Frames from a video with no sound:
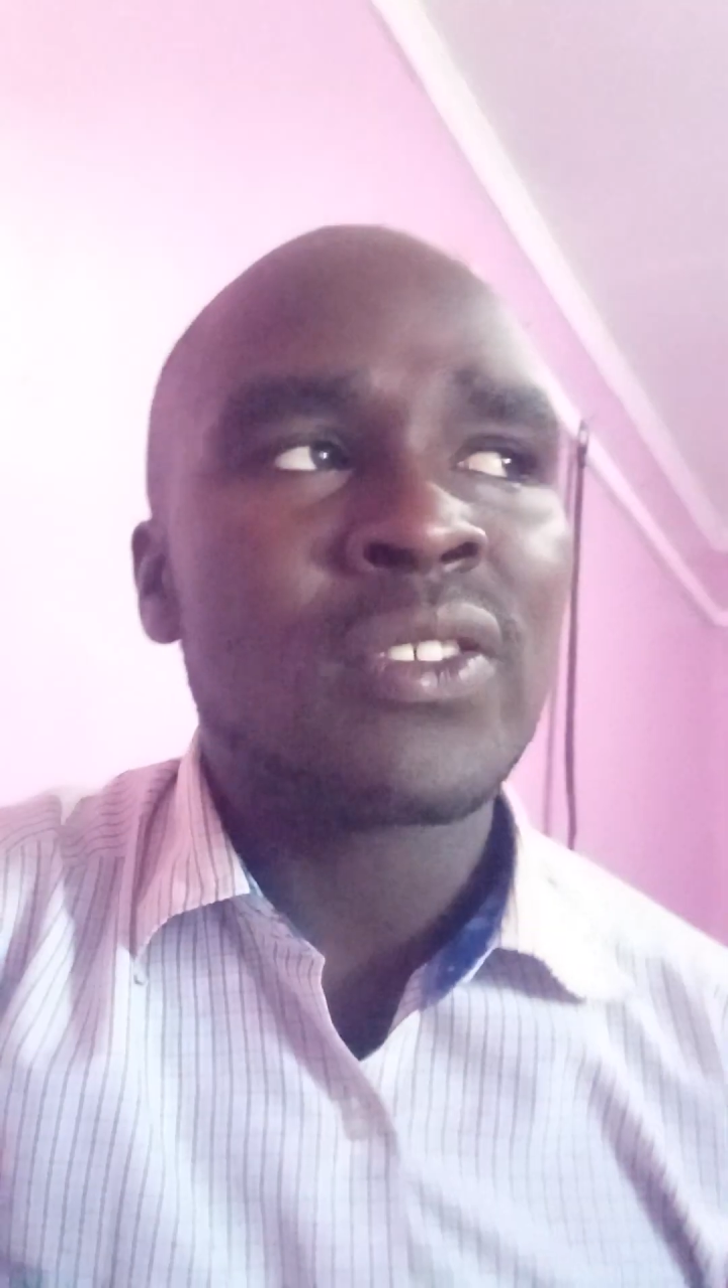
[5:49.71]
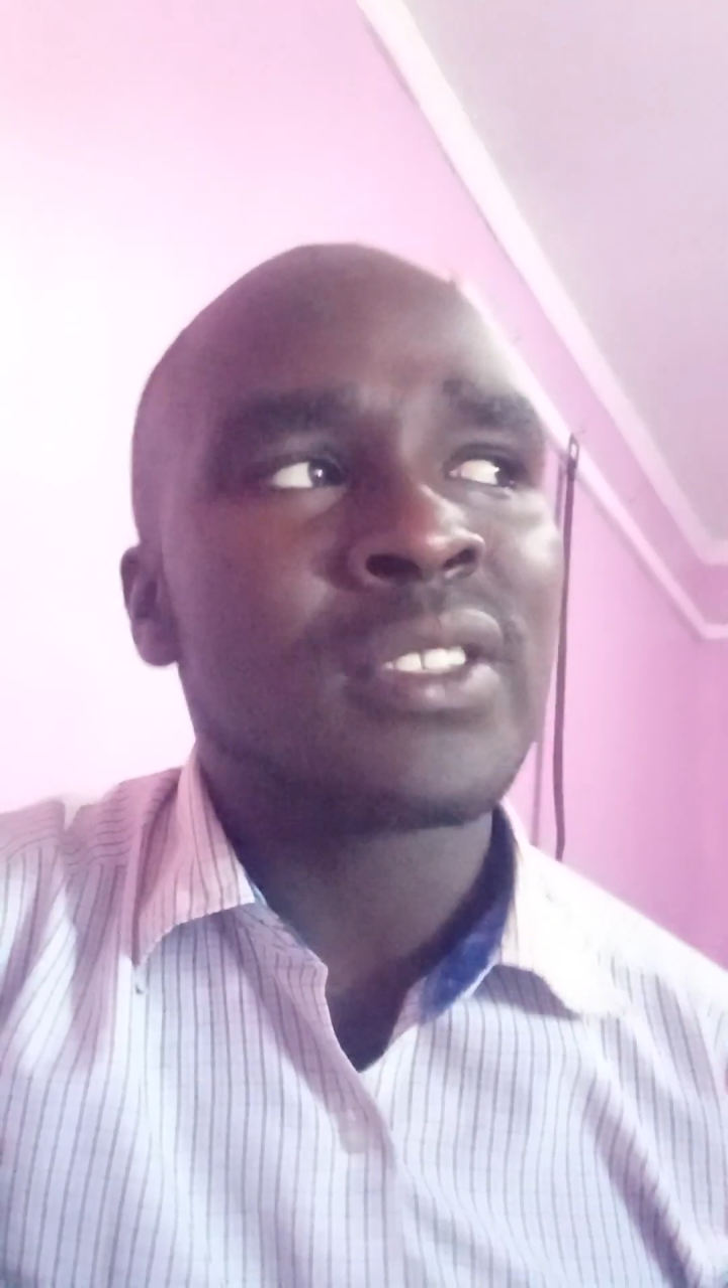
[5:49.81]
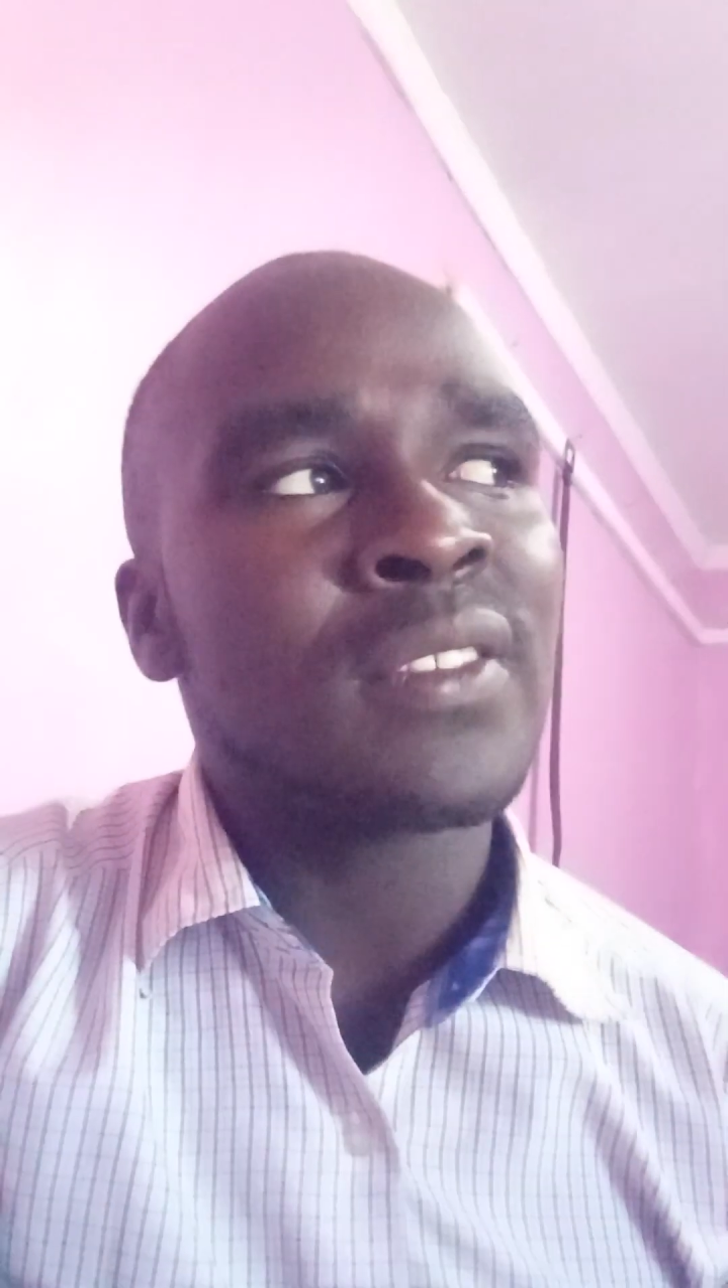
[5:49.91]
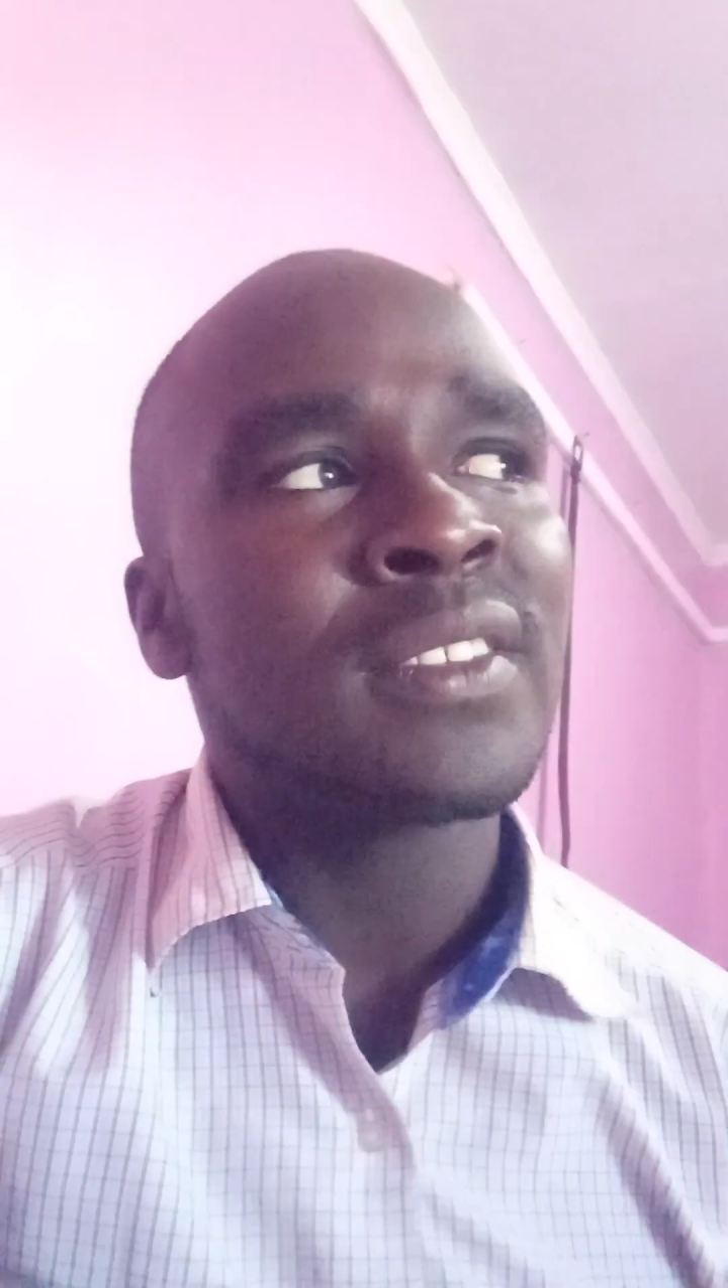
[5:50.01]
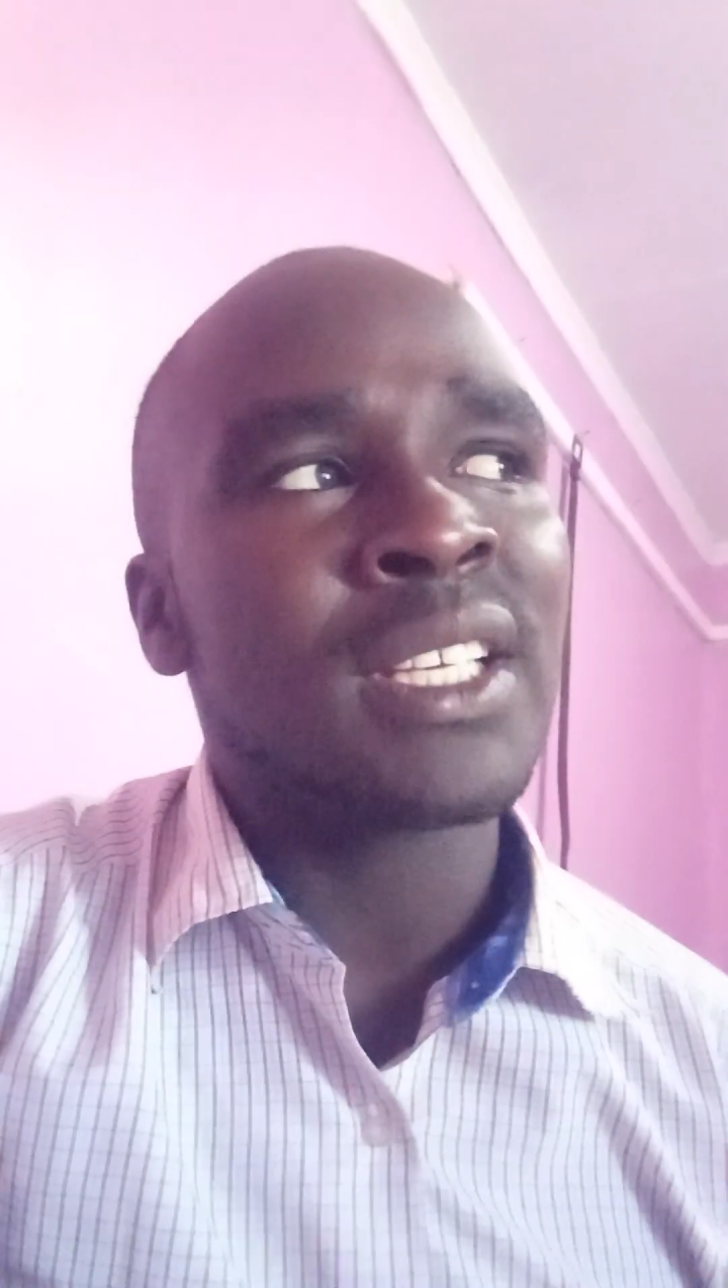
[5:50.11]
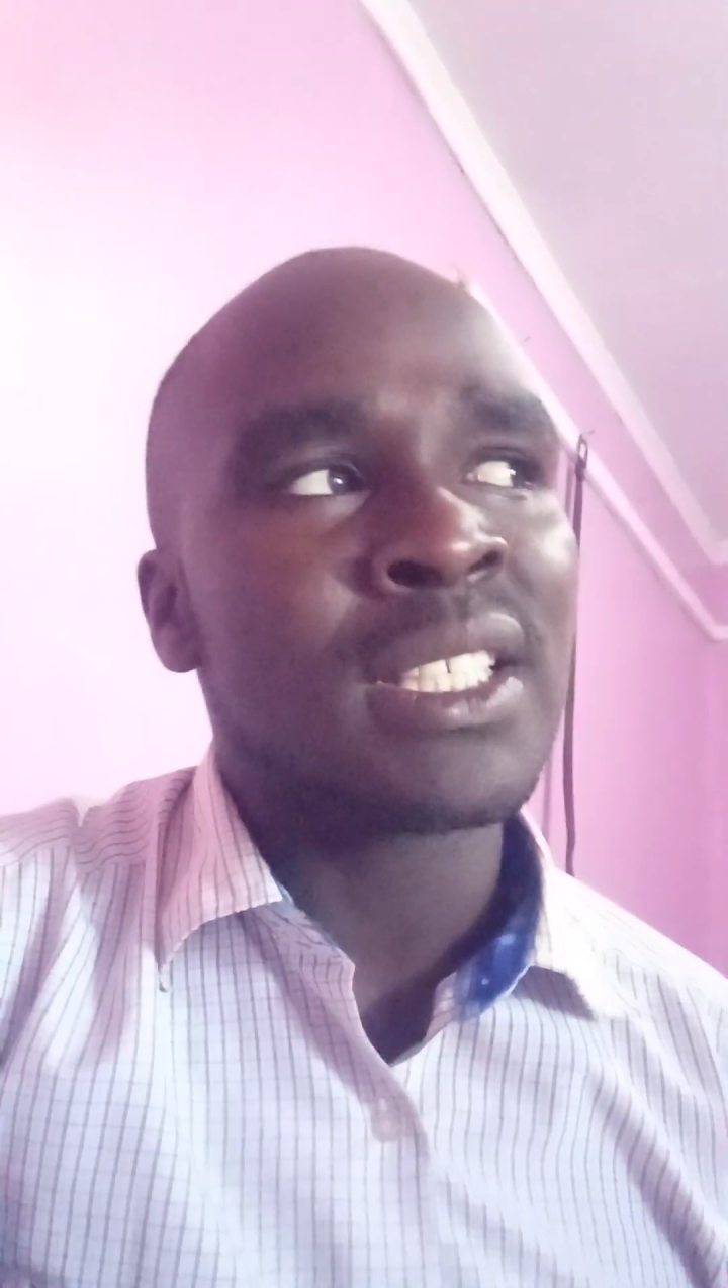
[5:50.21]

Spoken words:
of safety